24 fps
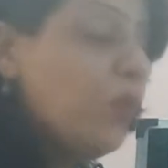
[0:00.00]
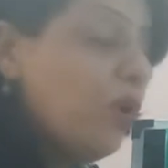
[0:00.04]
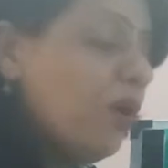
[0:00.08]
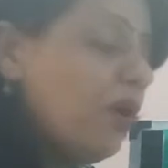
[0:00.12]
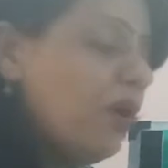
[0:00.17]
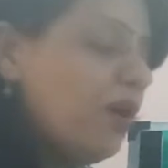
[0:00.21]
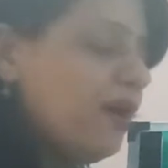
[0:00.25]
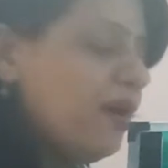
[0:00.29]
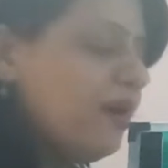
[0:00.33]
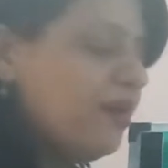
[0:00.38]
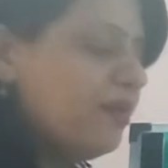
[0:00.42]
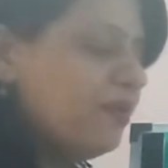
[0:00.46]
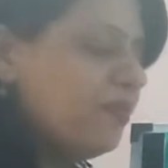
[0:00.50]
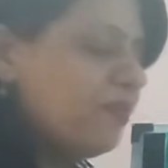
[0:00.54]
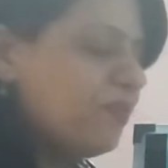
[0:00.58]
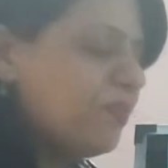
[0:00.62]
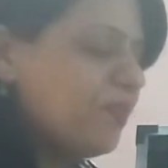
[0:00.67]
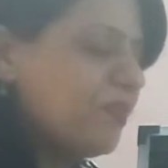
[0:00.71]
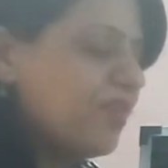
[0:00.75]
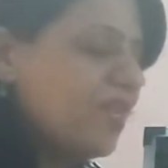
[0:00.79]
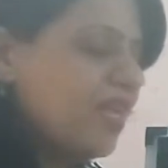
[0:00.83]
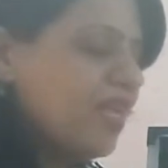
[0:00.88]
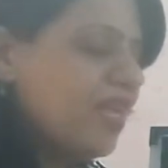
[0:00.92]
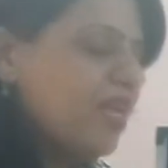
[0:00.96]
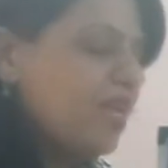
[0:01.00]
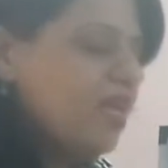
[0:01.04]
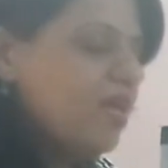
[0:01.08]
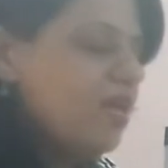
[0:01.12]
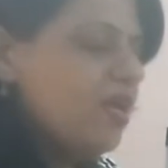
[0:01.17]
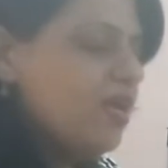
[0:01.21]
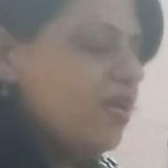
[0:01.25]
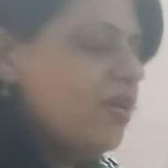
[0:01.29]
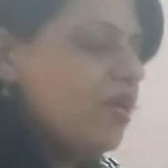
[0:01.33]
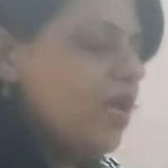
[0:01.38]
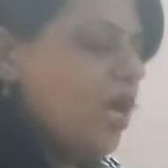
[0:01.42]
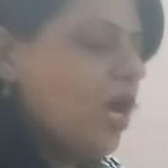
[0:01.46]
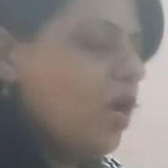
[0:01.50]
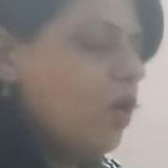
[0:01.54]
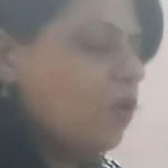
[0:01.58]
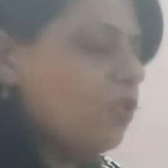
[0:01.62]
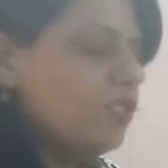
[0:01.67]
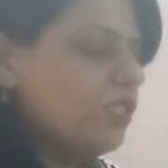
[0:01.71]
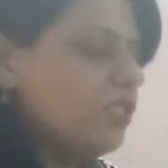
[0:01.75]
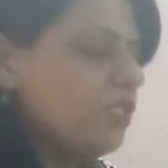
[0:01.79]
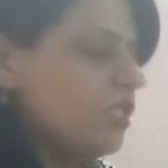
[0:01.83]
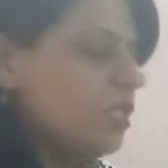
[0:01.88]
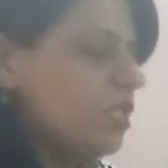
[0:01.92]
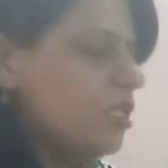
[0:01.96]
word.
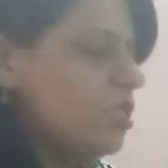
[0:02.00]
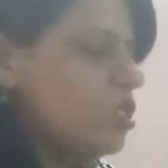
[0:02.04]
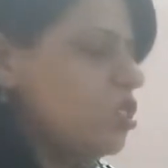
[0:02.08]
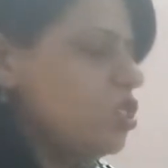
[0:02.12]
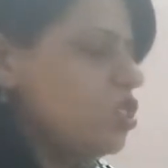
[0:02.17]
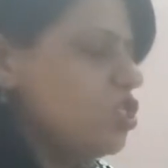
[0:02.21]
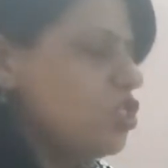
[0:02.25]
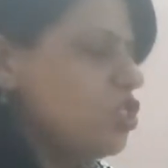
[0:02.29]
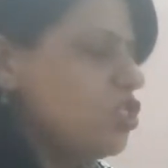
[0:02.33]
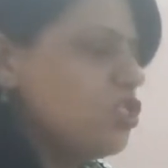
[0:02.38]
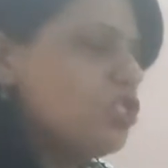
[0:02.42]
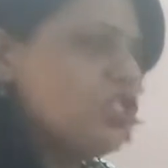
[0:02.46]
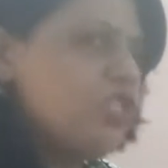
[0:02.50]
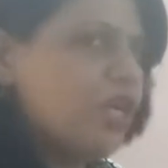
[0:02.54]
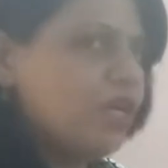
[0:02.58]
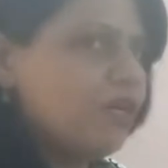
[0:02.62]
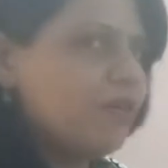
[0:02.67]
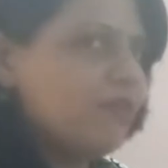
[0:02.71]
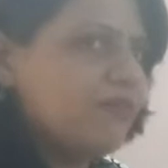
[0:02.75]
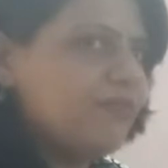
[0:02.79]
Now see. Sh.